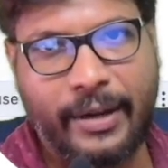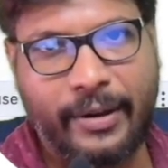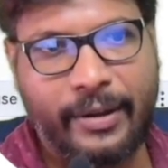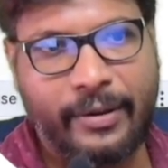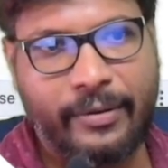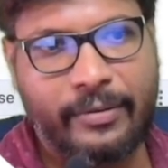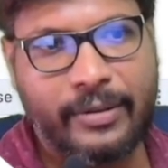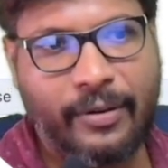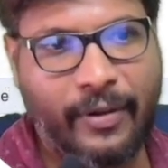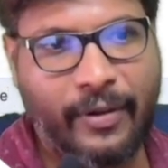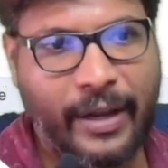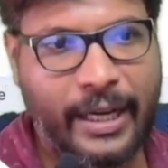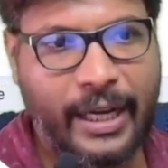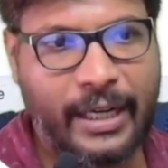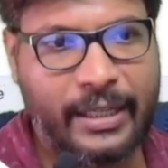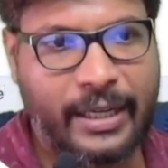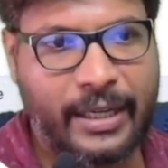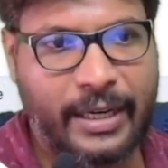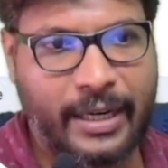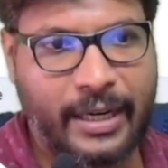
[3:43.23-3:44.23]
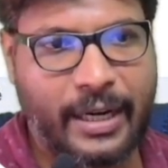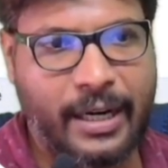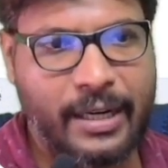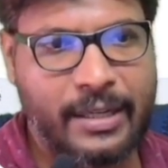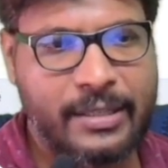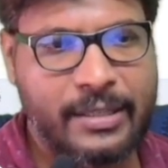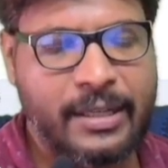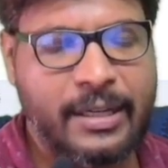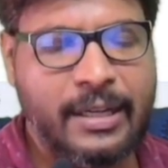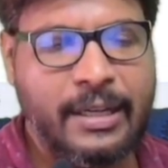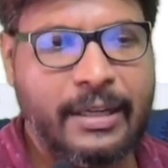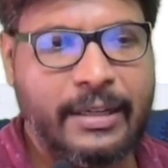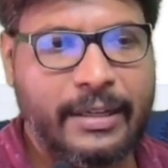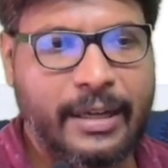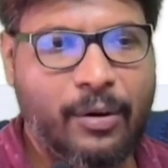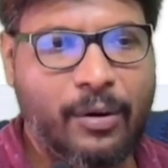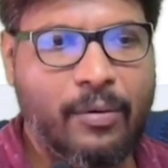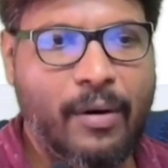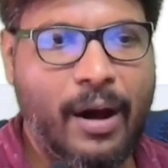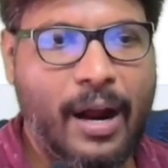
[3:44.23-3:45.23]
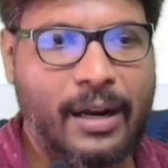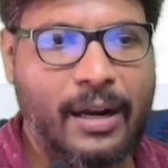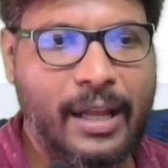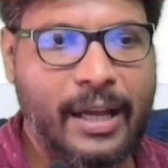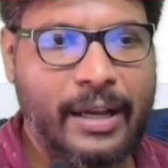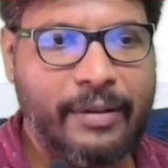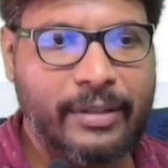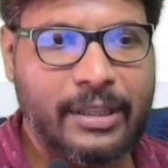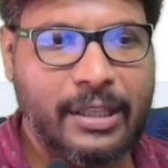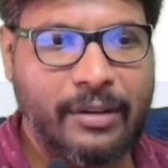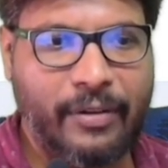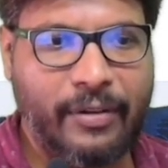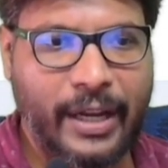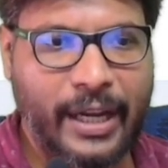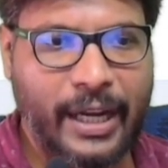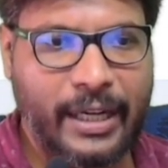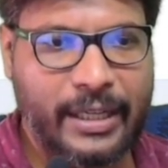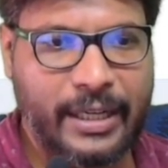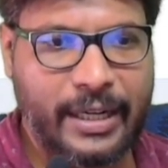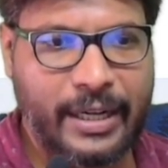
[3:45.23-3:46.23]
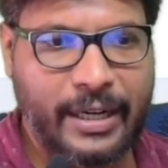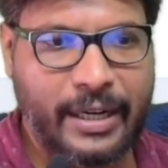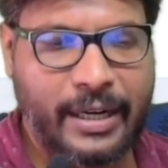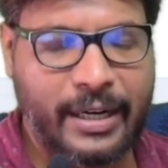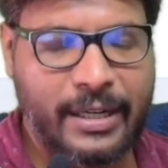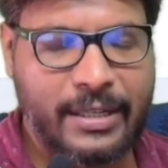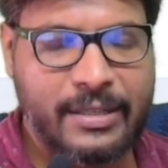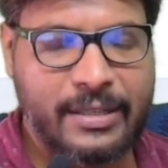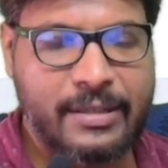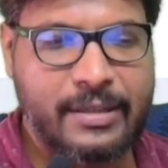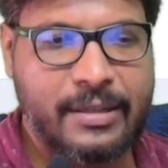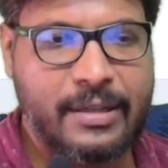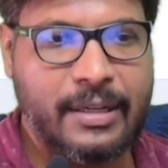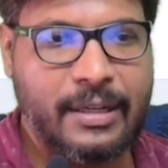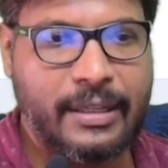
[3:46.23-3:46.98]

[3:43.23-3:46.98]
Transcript: the 500 records. Now along with the 500 records,